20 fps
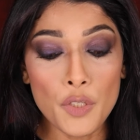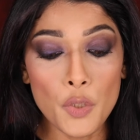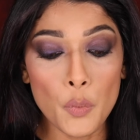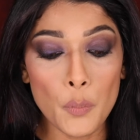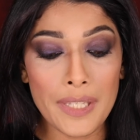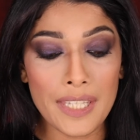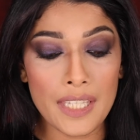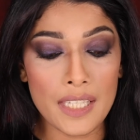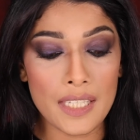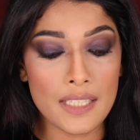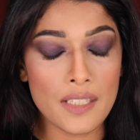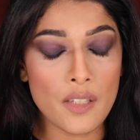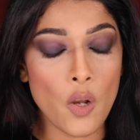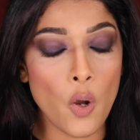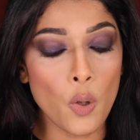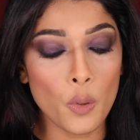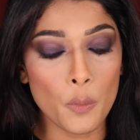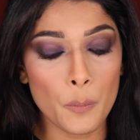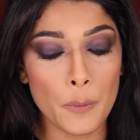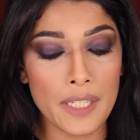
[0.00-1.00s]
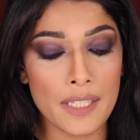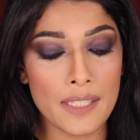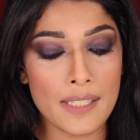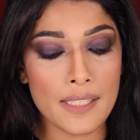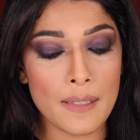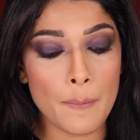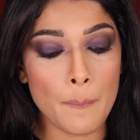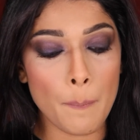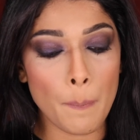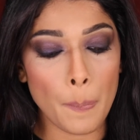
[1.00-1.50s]
doing is
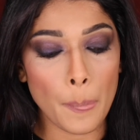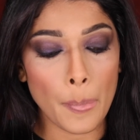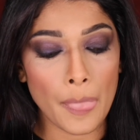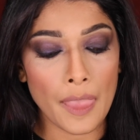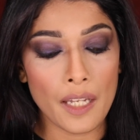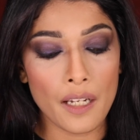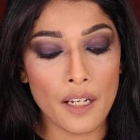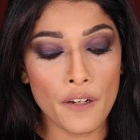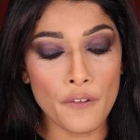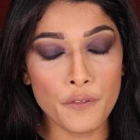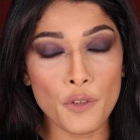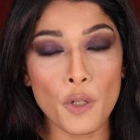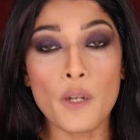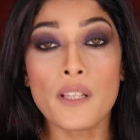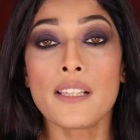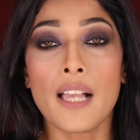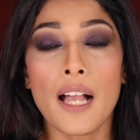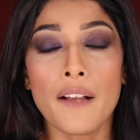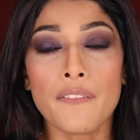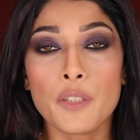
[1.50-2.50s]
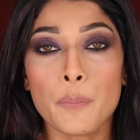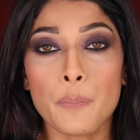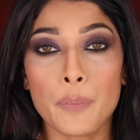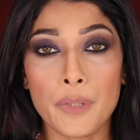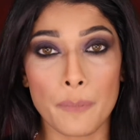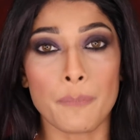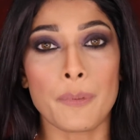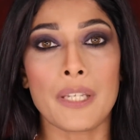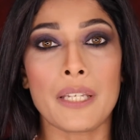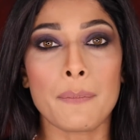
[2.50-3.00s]
always, of course, after
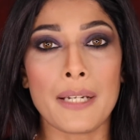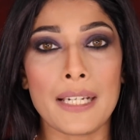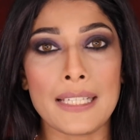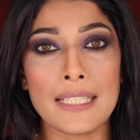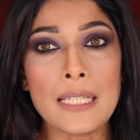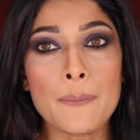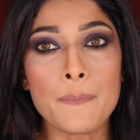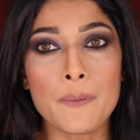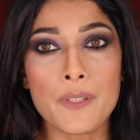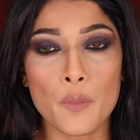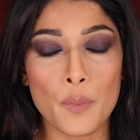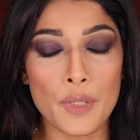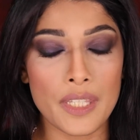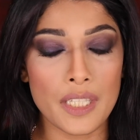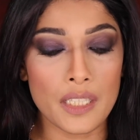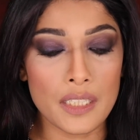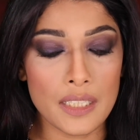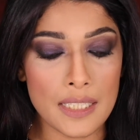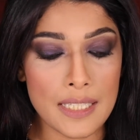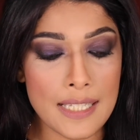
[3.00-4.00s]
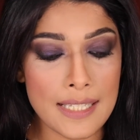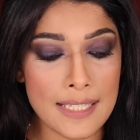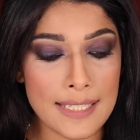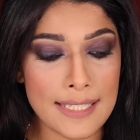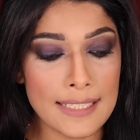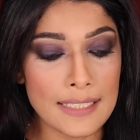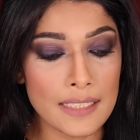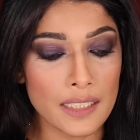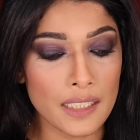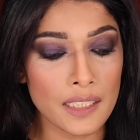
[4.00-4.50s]
prepping my lips with a
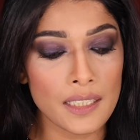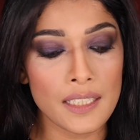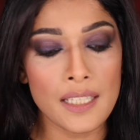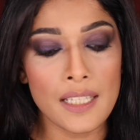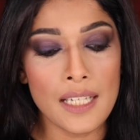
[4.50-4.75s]
concealer